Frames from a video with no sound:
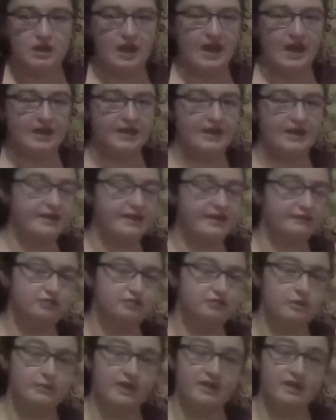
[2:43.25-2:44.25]
I got it
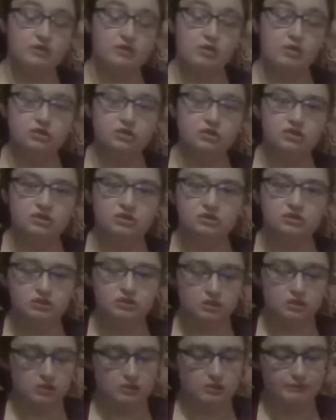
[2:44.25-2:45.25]
from a
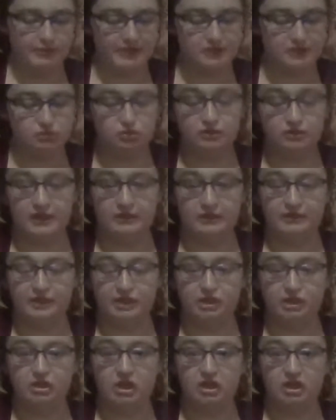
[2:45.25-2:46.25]
local pet store down
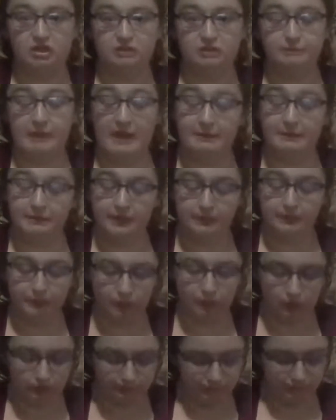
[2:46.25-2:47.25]
here called Pet People.